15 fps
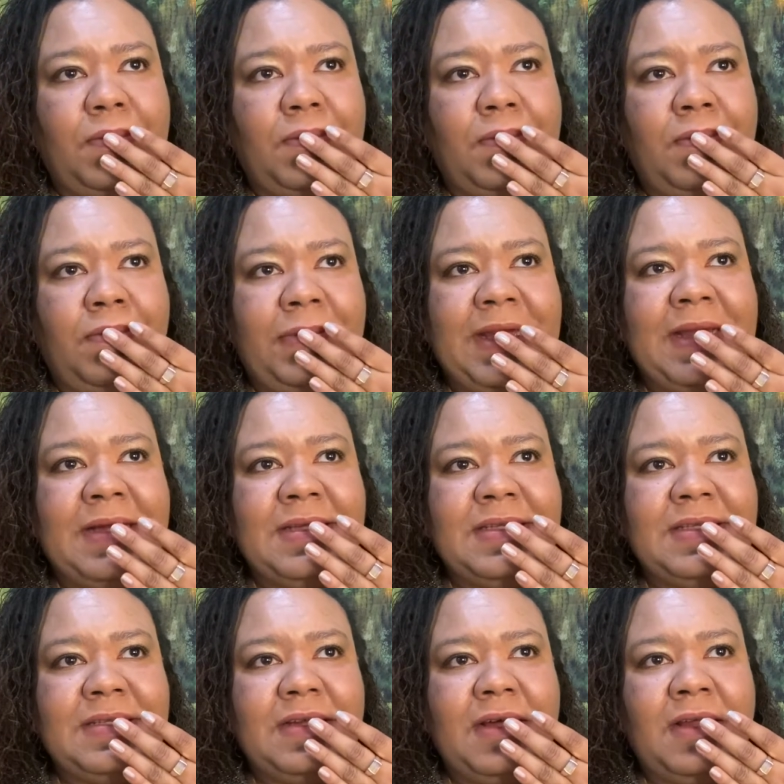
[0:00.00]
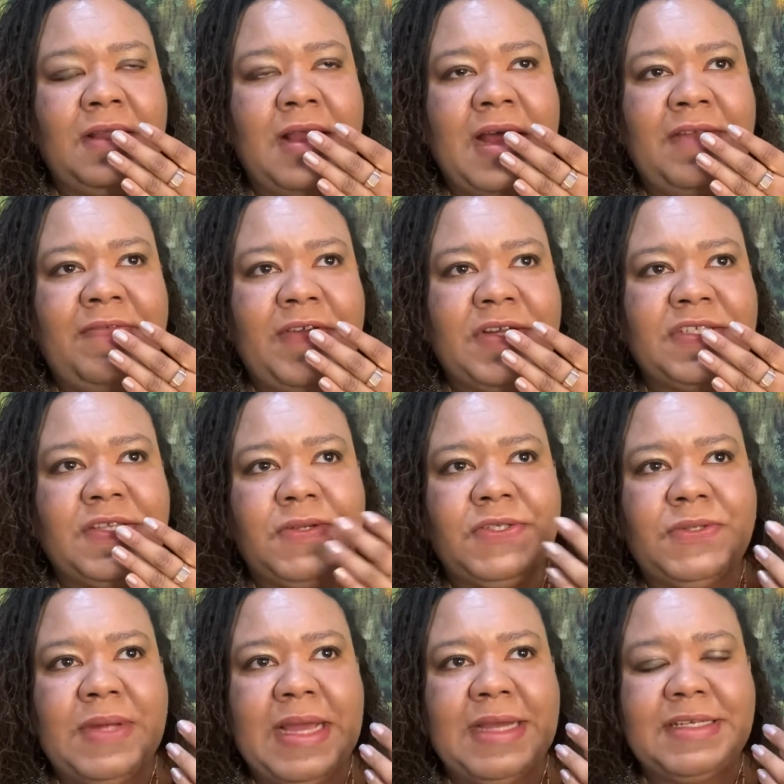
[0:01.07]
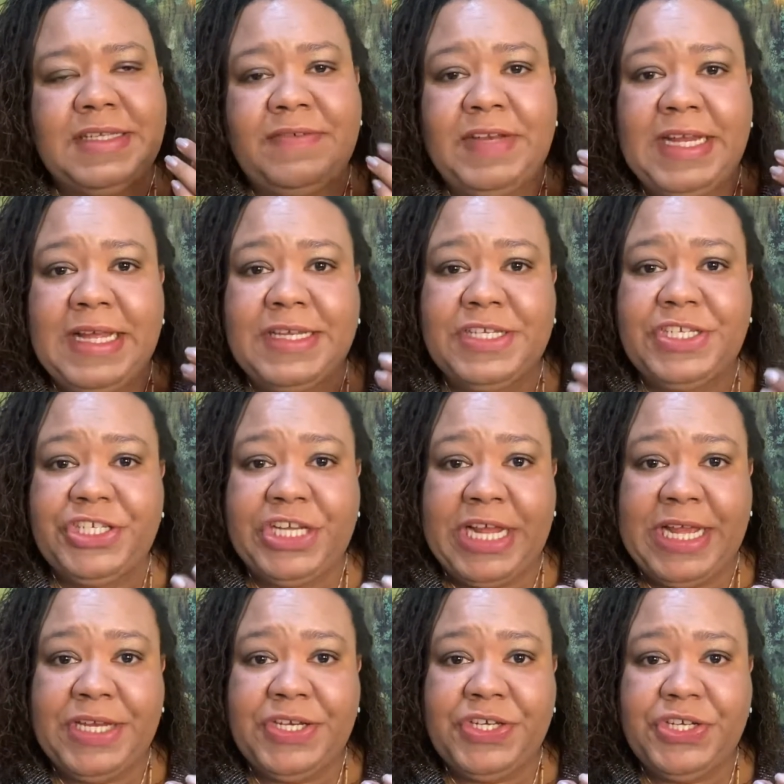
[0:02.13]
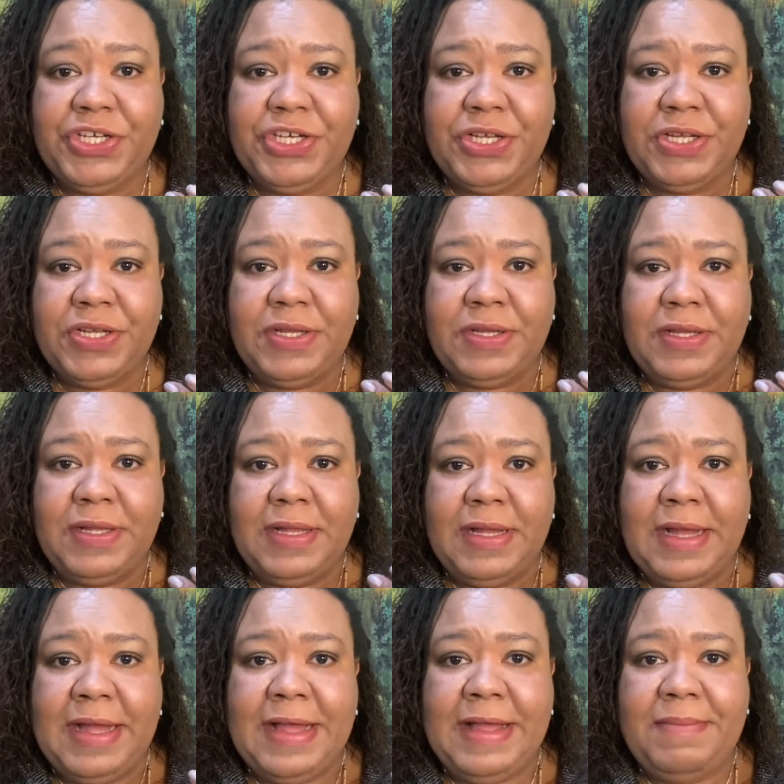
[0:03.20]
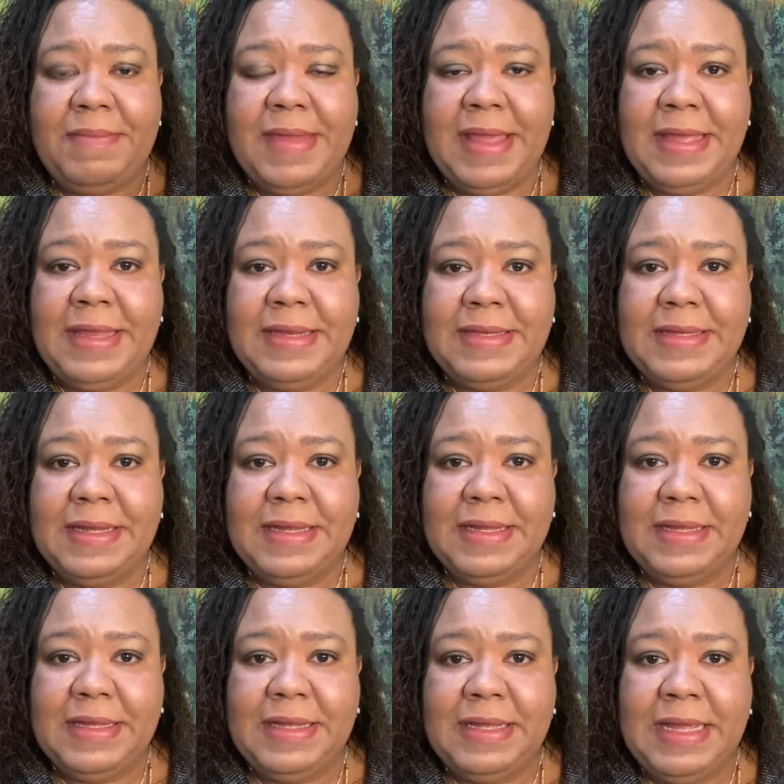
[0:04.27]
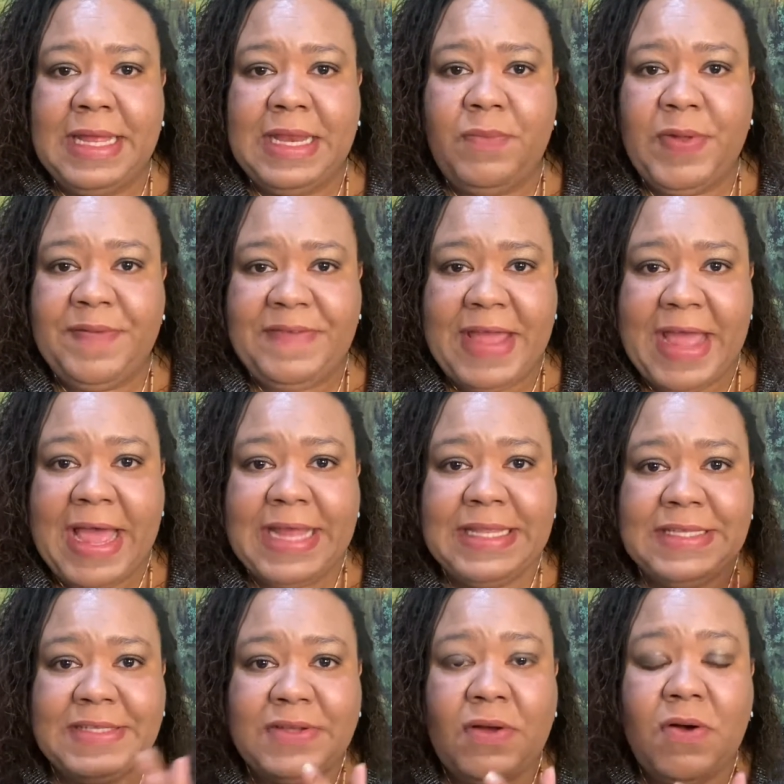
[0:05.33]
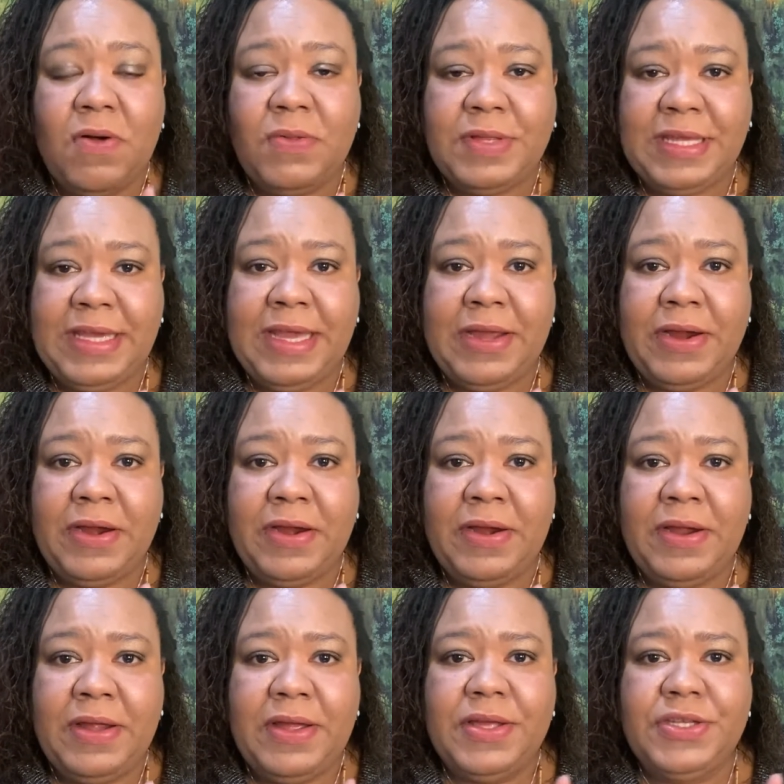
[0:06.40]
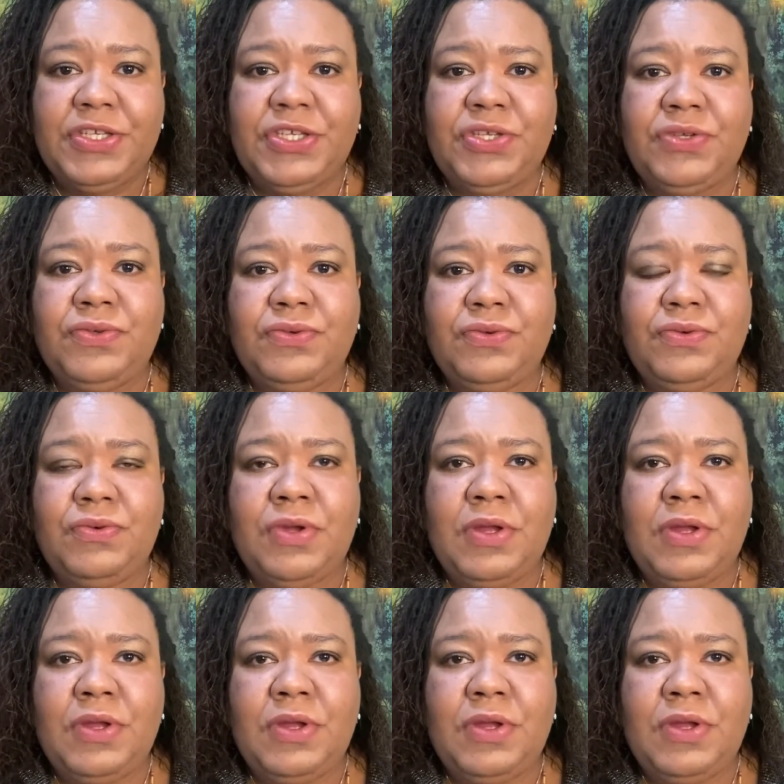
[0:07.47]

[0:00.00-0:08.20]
because a lot of our social activity has changed, and we've had this whole year to